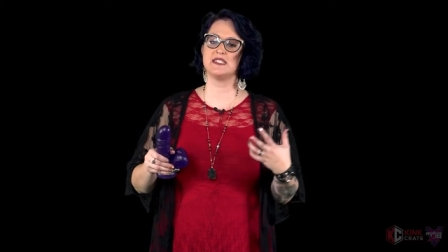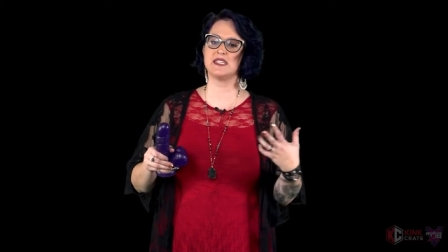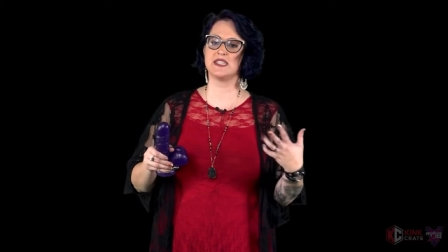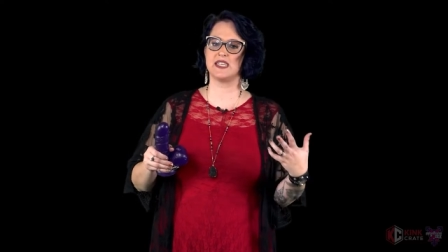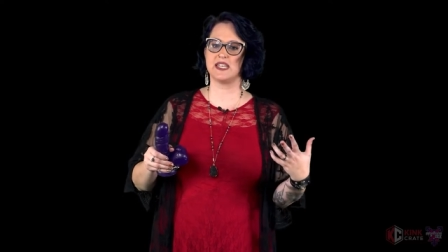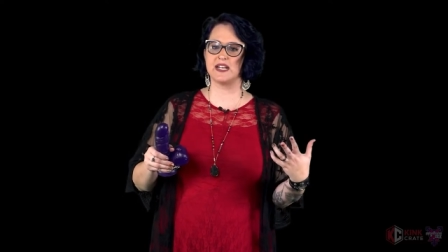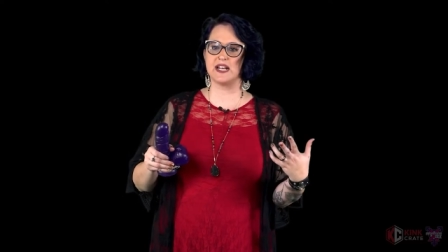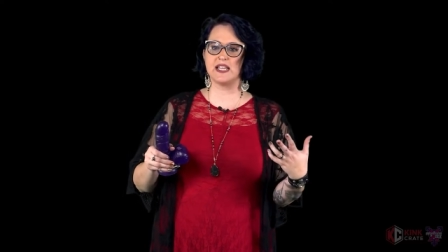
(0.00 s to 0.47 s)
to
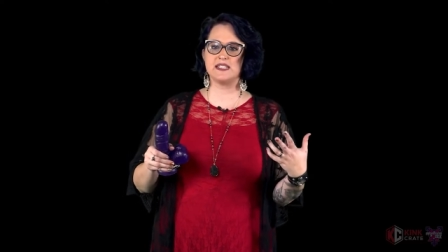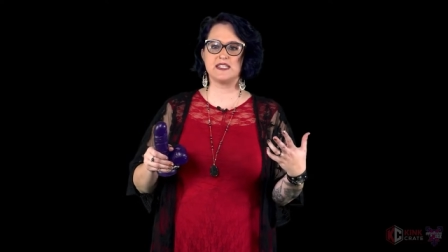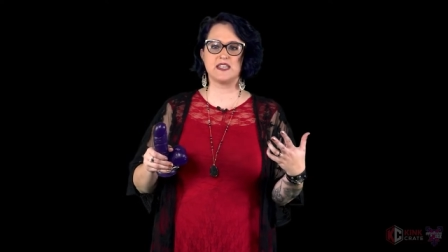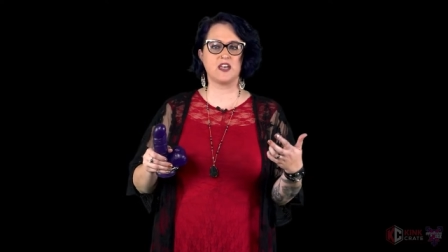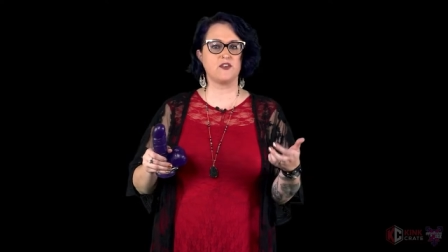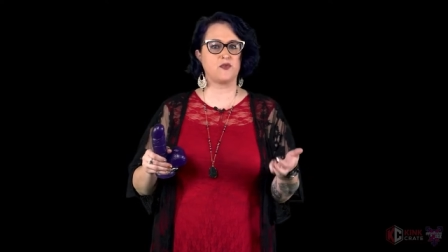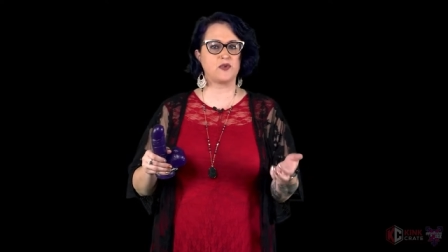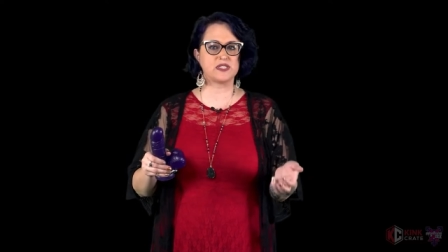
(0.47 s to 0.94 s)
get an
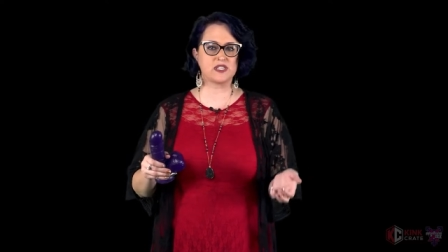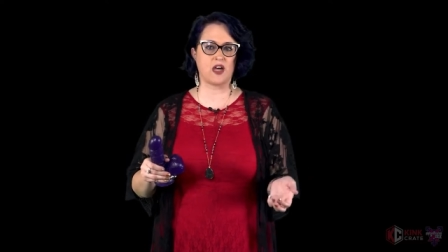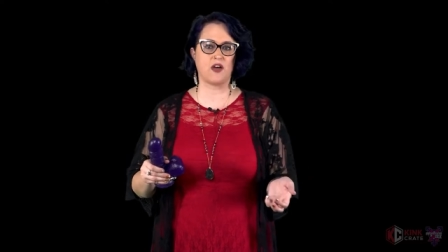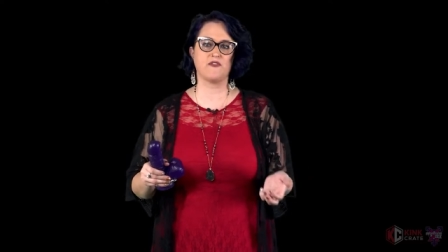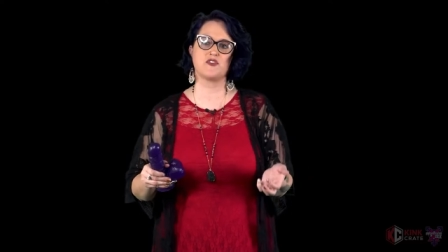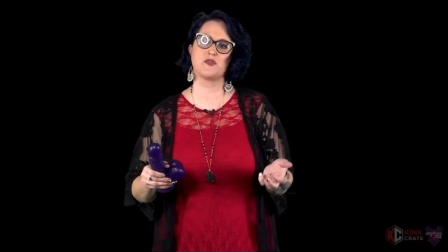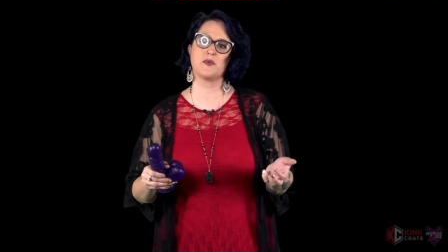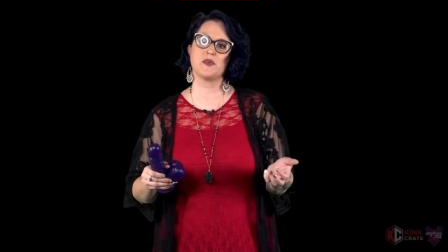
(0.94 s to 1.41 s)
idea of what's
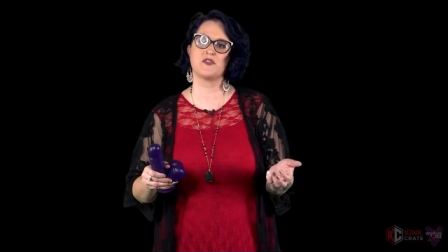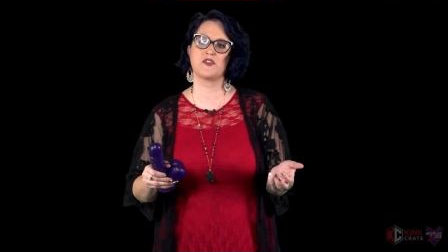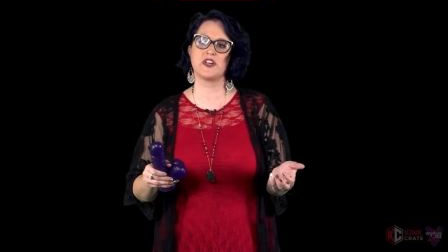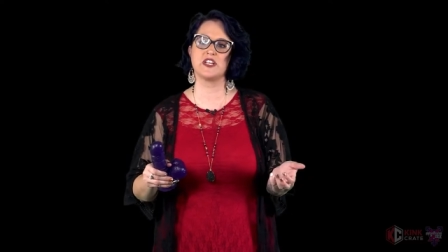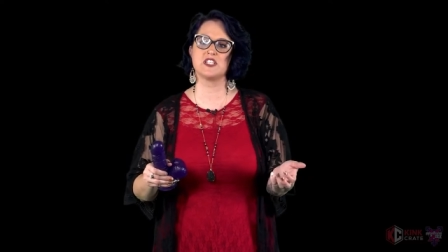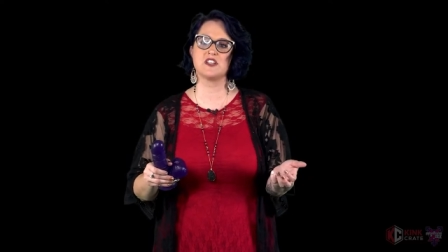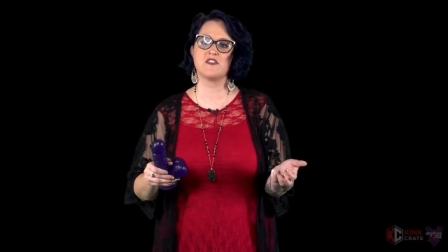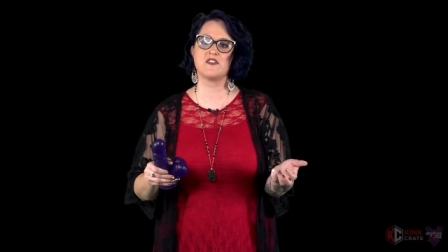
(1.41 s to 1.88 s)
comfortable for
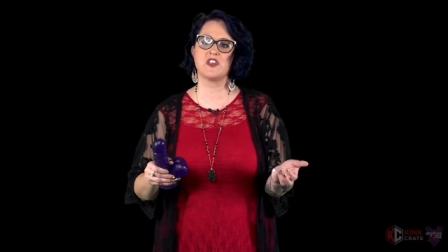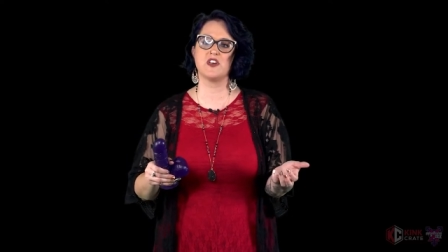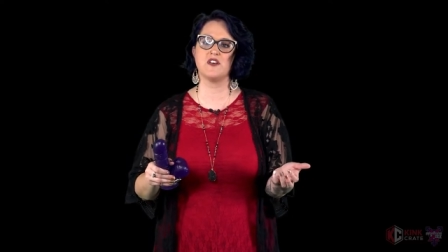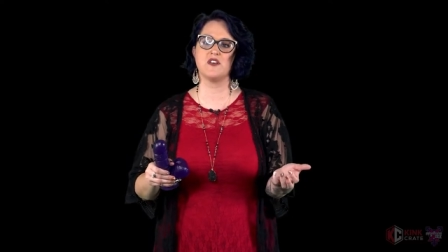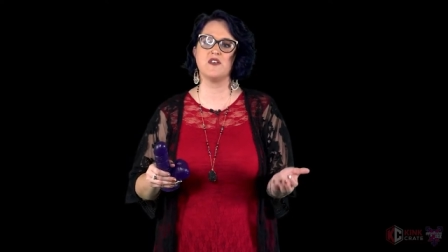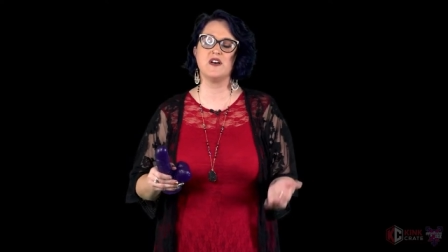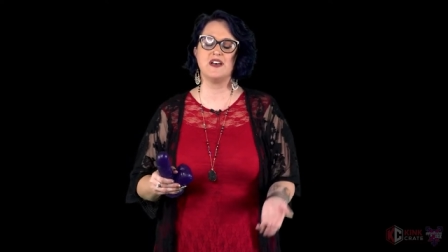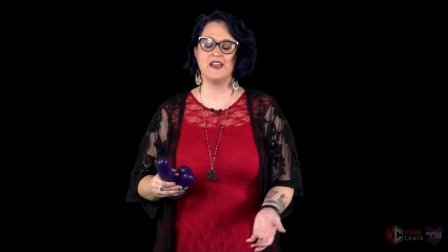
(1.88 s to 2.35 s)
each of
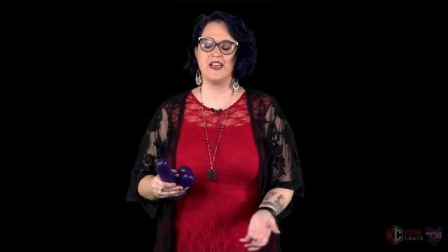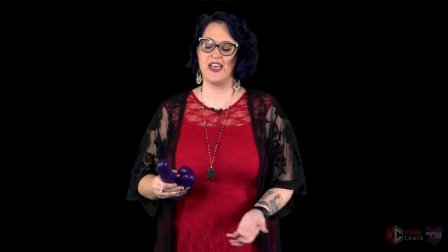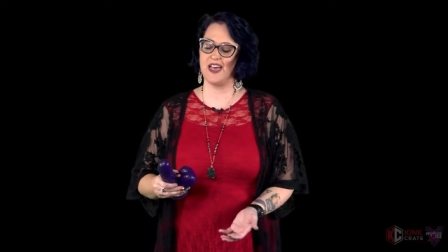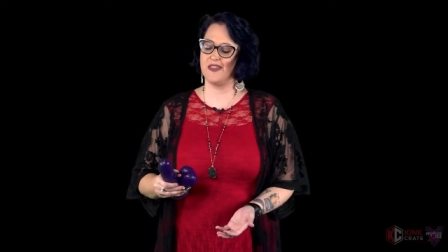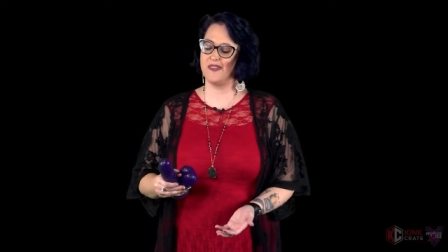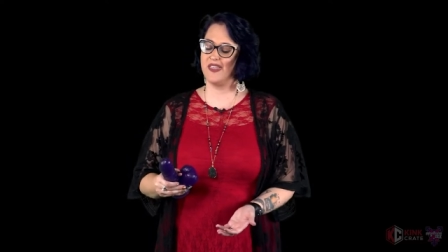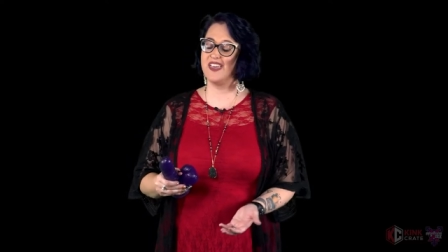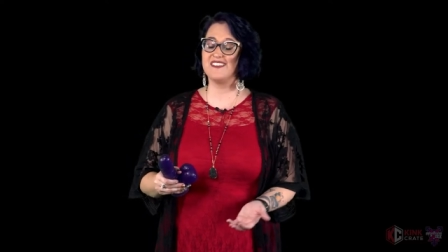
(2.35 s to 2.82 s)
you
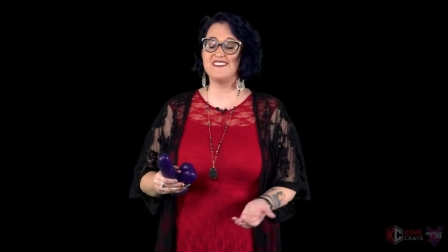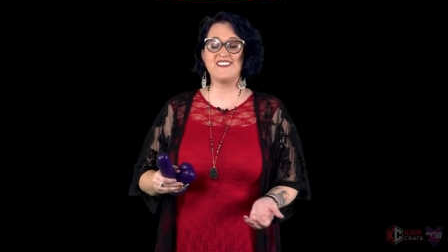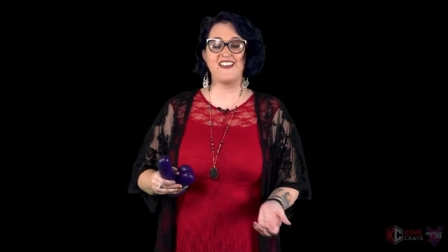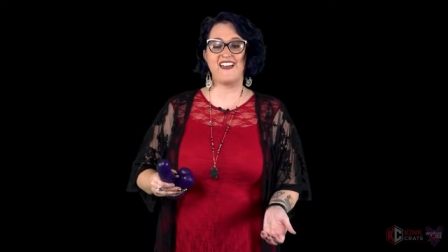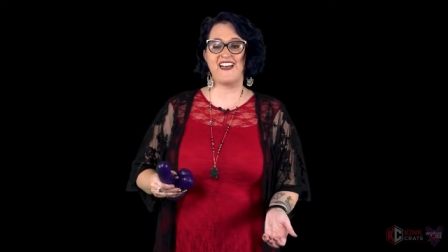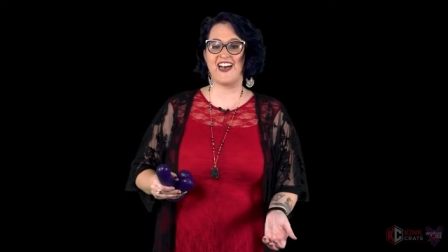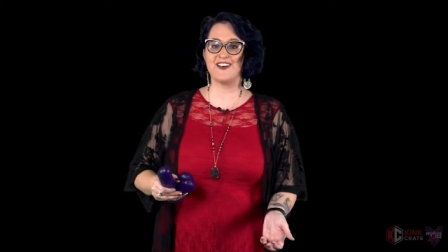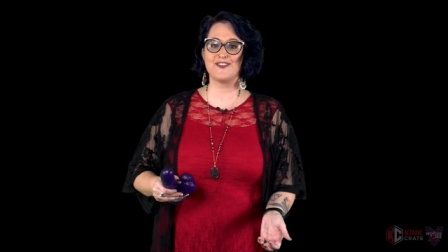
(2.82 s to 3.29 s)
and then
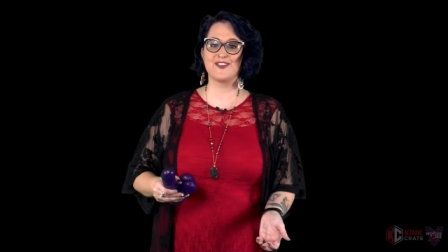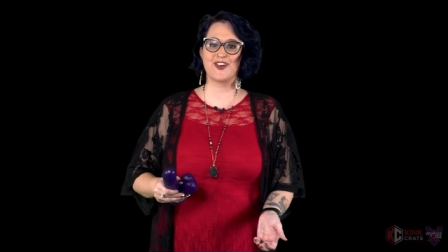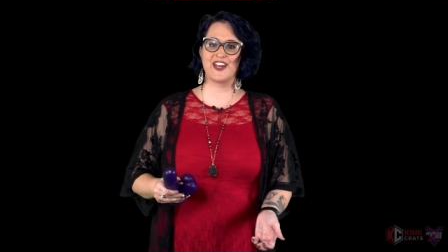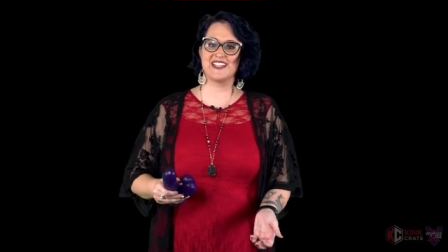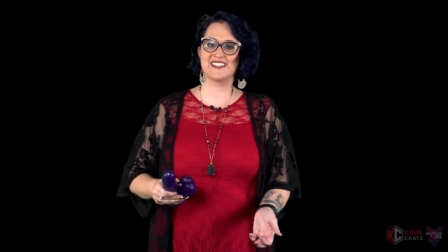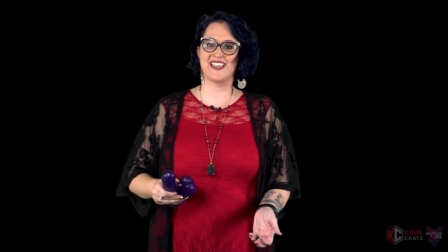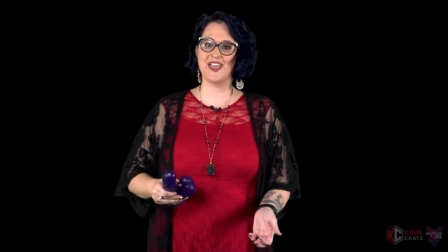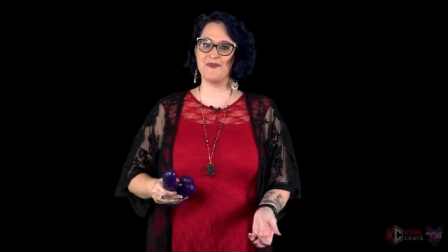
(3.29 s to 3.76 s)
have a
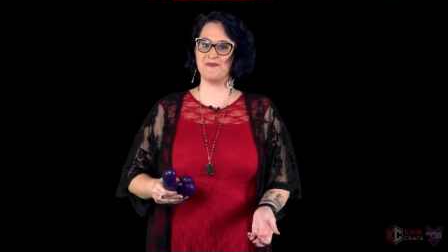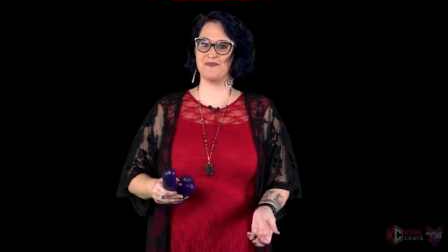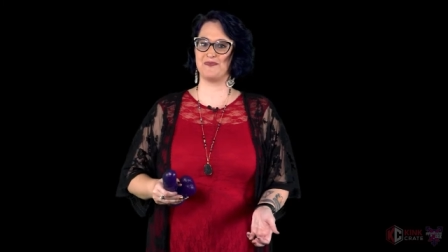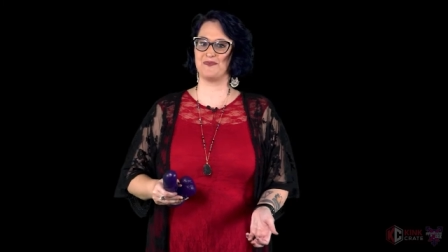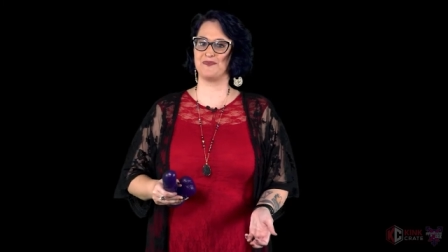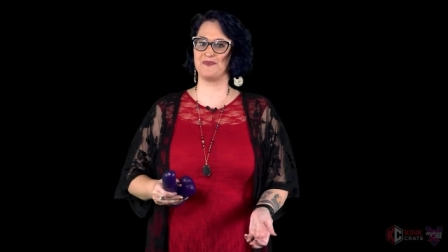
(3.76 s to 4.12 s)
great time.